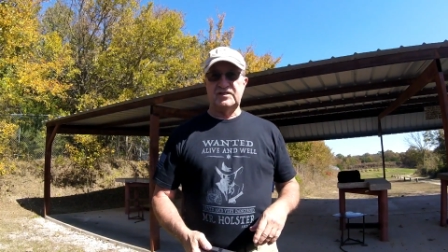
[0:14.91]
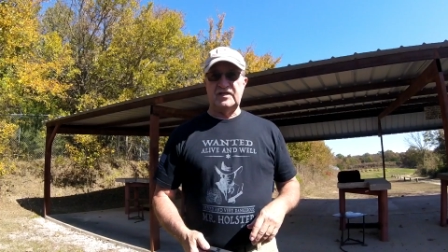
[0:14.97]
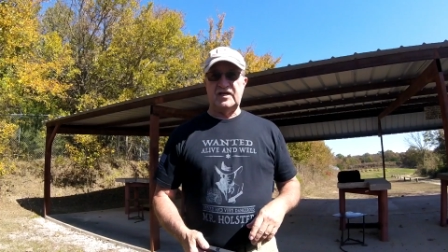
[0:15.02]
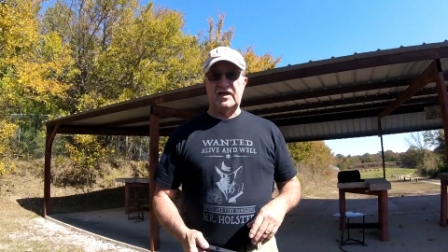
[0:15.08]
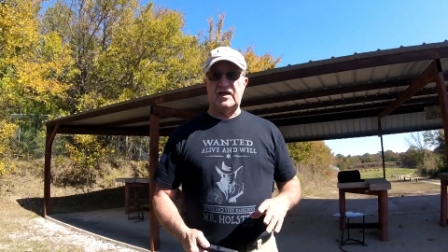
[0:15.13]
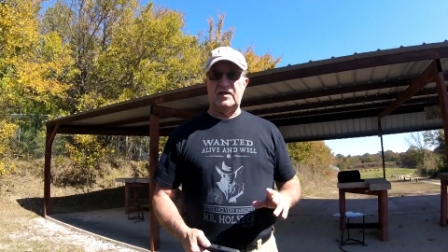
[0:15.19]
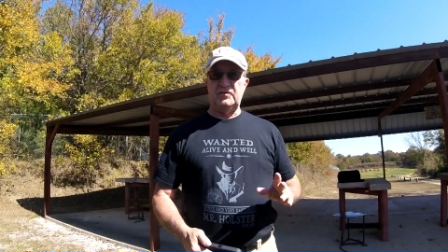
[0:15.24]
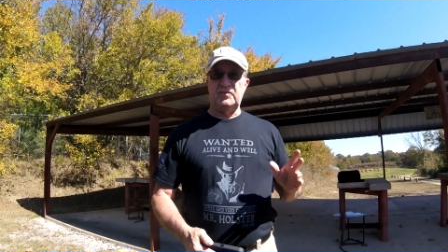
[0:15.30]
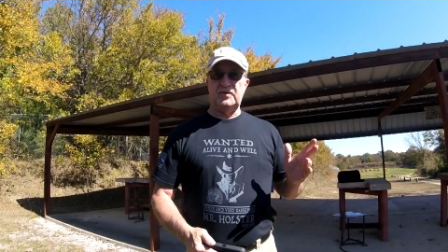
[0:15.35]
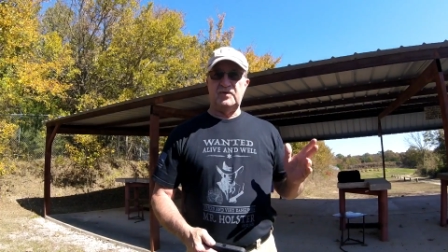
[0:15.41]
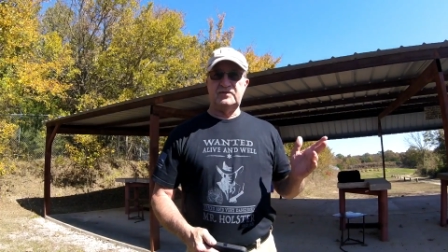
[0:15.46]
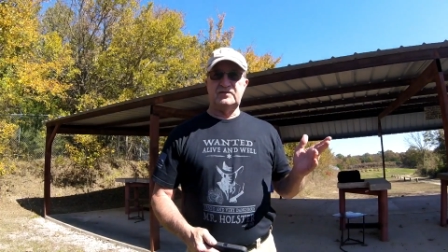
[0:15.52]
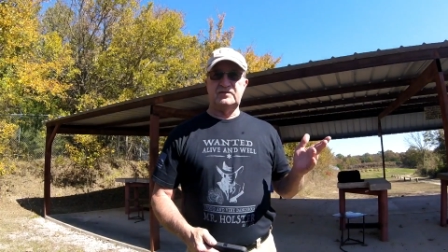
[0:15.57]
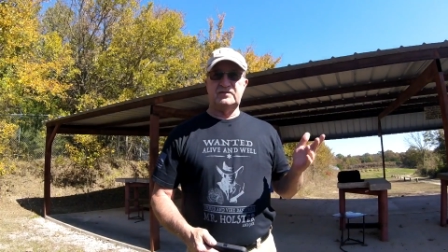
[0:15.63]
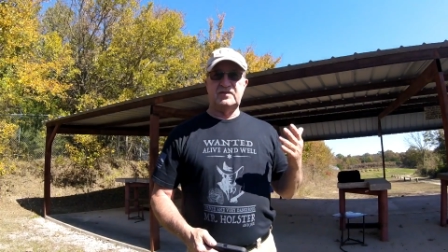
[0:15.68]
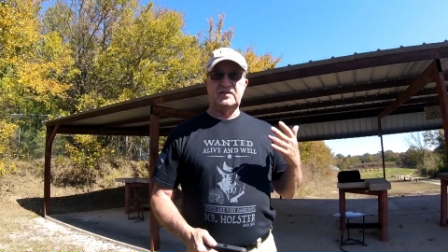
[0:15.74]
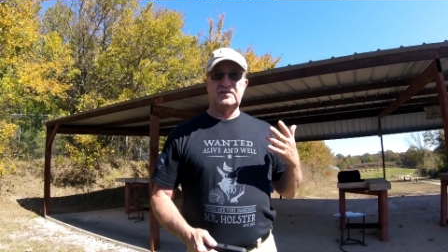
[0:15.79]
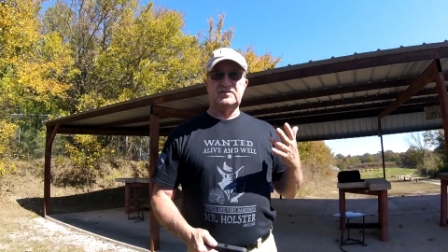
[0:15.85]
today, but
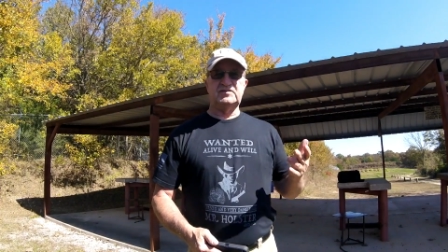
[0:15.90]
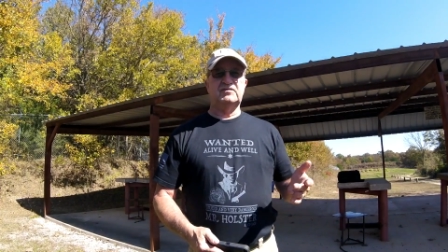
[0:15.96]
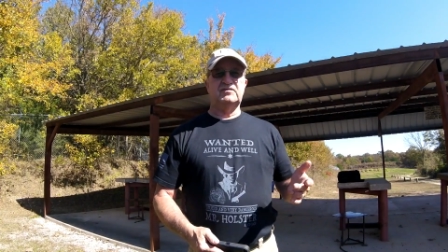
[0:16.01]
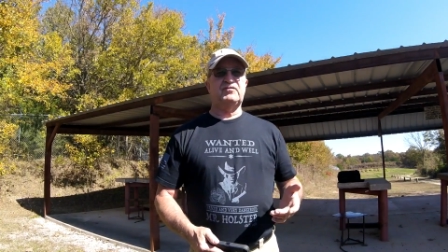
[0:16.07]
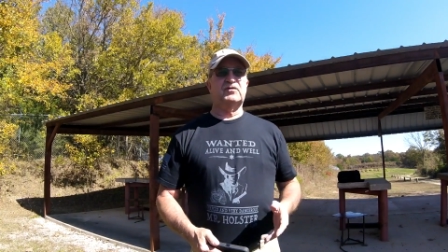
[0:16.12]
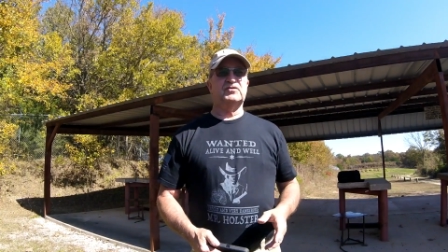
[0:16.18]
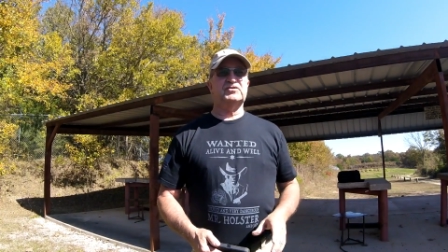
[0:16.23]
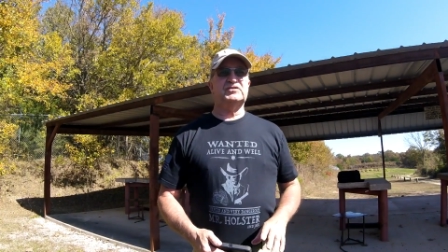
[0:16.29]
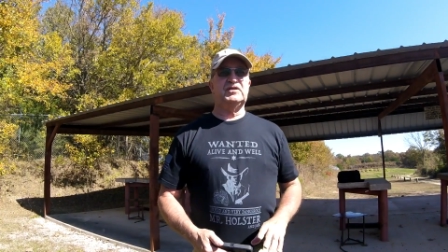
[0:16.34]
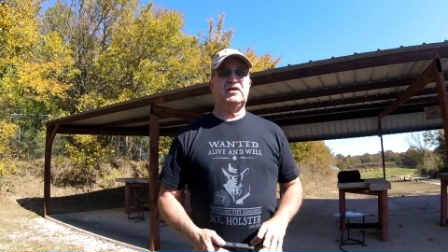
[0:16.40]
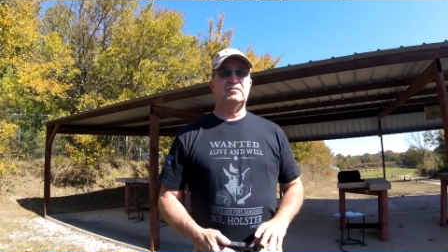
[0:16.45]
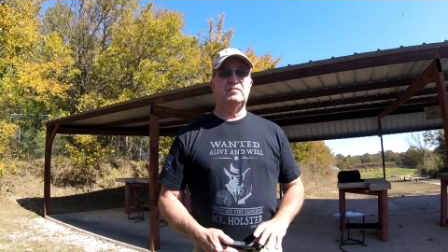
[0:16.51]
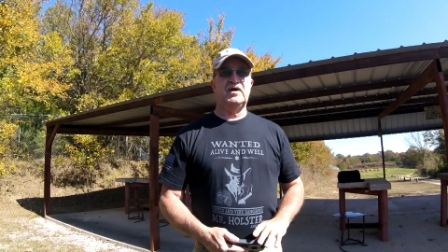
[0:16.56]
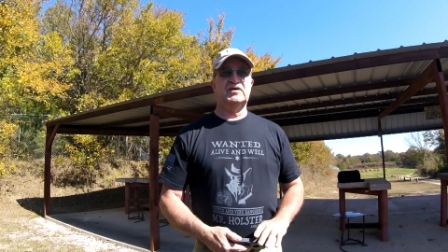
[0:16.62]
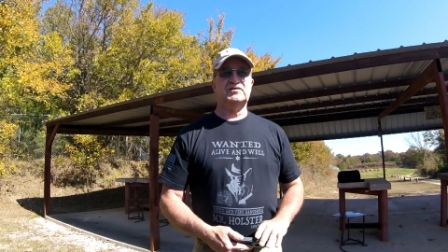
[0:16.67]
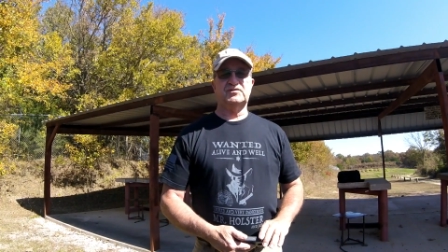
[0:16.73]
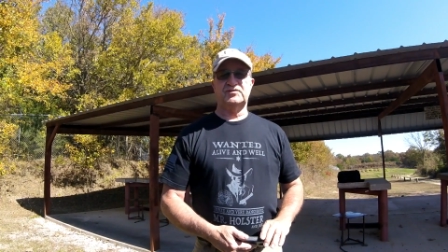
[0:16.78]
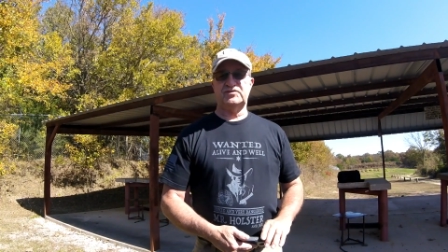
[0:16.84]
this is the first day of
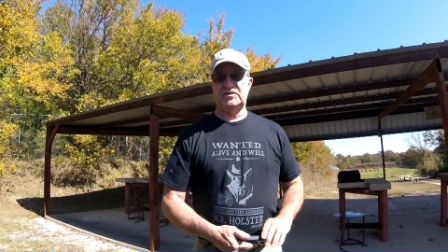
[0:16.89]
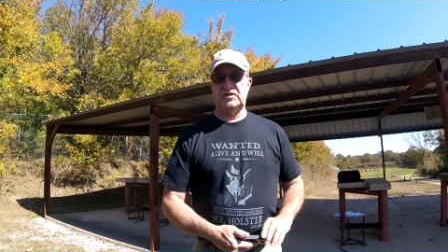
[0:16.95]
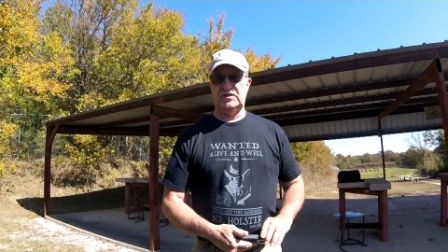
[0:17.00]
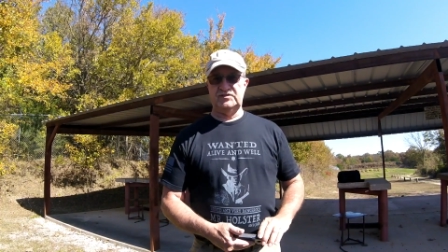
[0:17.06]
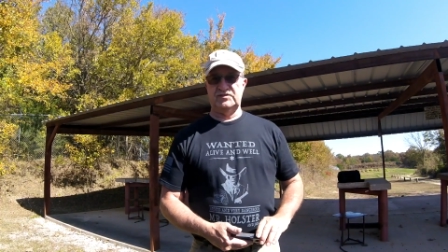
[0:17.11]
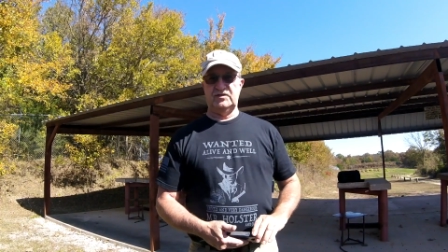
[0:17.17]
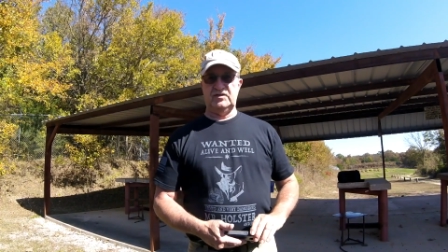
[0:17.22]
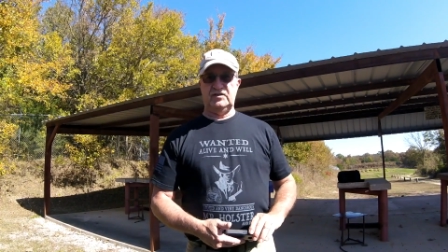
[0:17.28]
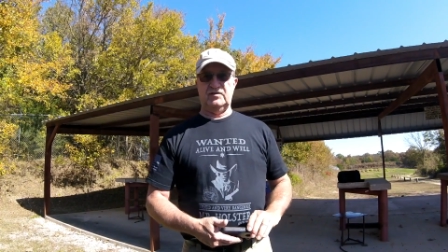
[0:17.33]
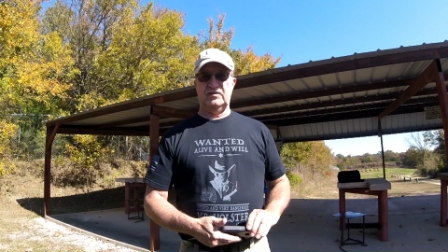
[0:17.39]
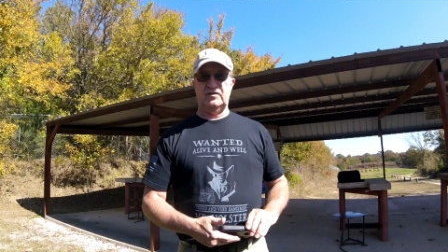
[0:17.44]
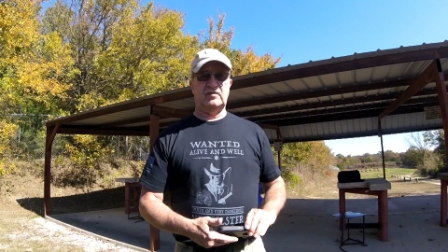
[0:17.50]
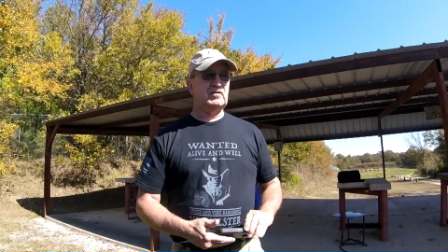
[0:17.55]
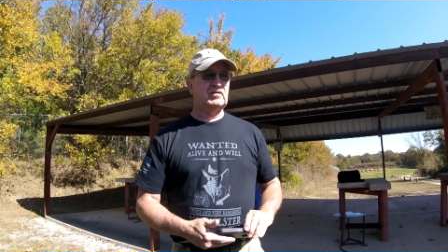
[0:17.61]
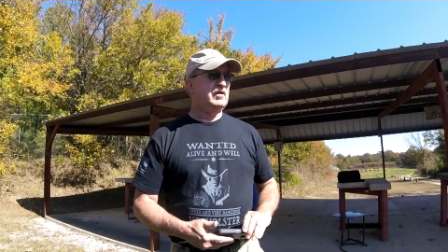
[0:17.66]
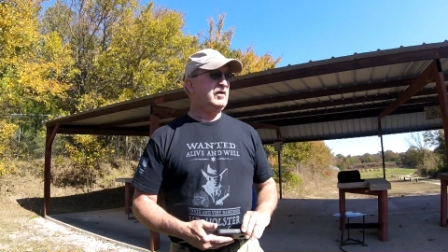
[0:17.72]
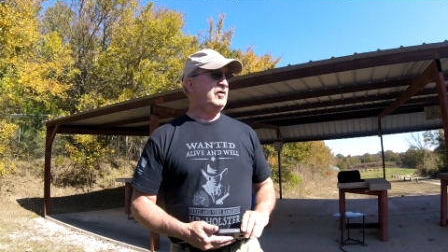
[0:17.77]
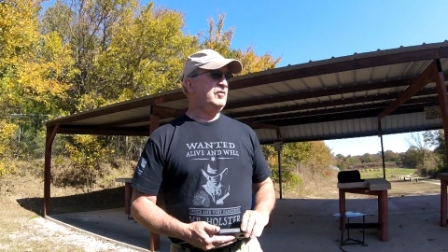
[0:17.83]
muzzle season here in
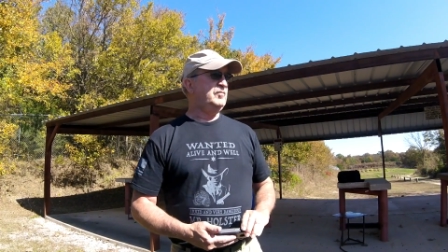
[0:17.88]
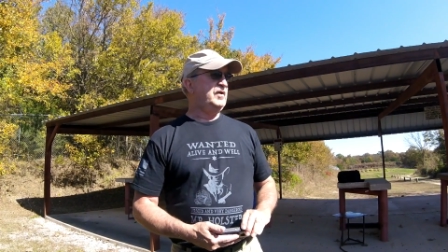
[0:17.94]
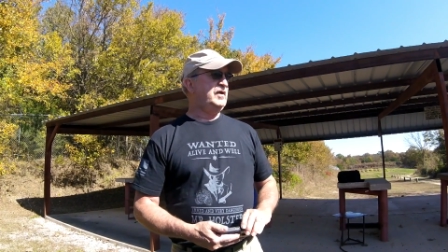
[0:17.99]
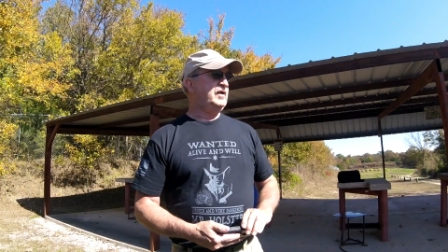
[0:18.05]
Oklahoma,